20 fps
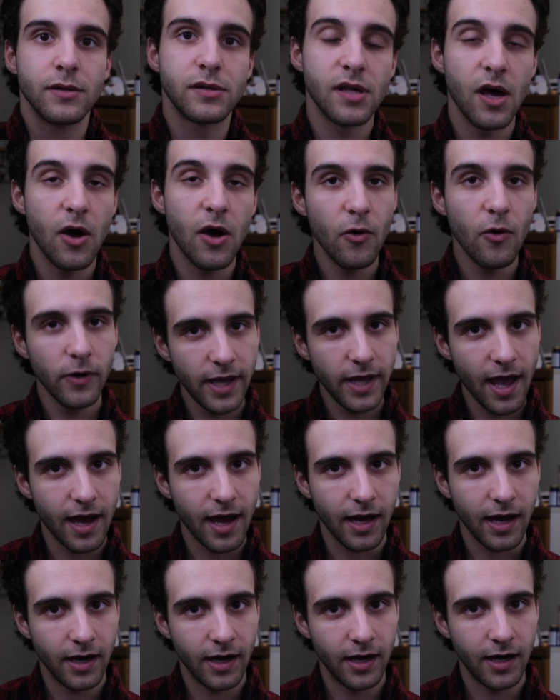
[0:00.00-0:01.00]
So
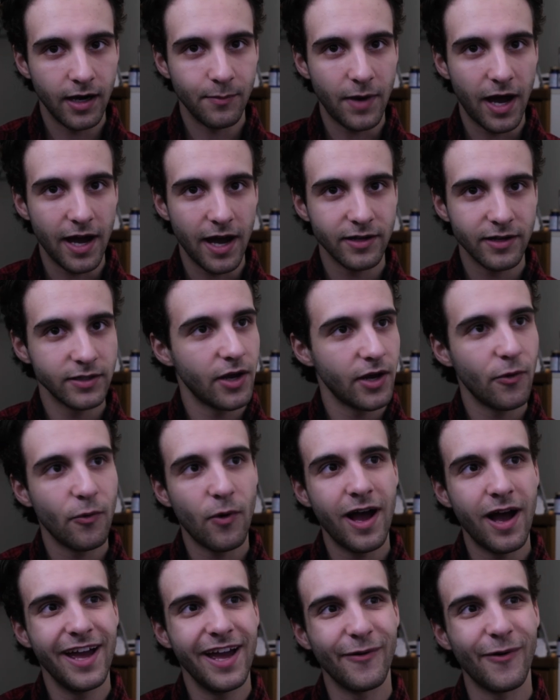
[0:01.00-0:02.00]
yeah, I don't know
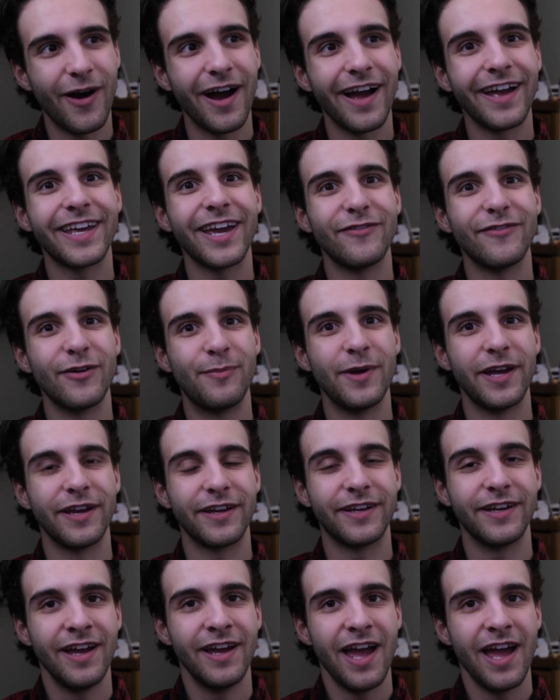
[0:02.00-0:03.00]
why I gave a
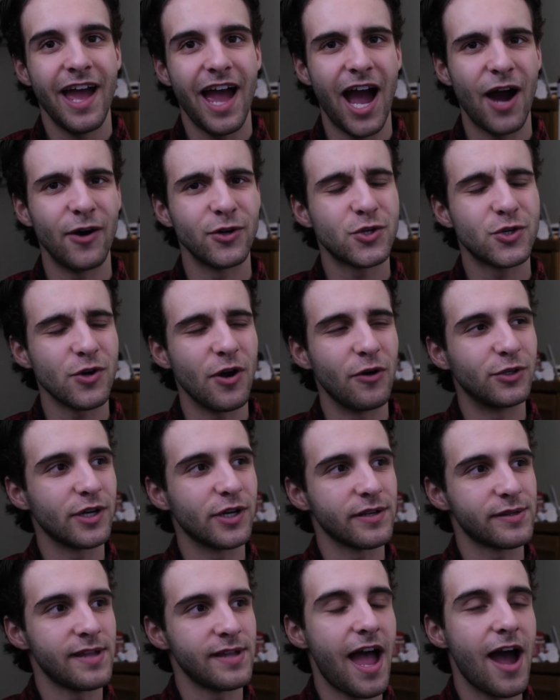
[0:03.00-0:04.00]
big outro
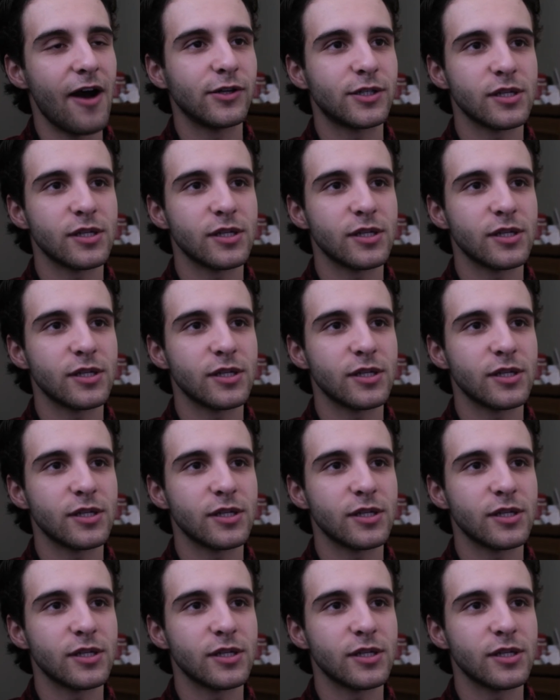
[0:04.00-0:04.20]
just now.